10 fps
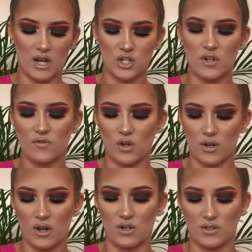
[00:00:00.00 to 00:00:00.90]
I should have
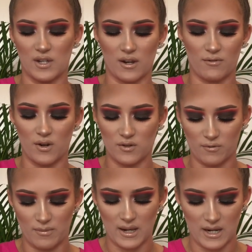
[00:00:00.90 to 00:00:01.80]
got her to take a photo
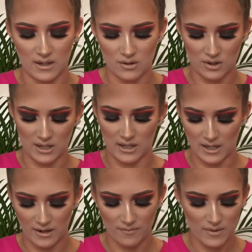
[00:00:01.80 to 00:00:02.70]
of me in it, not gonna lie.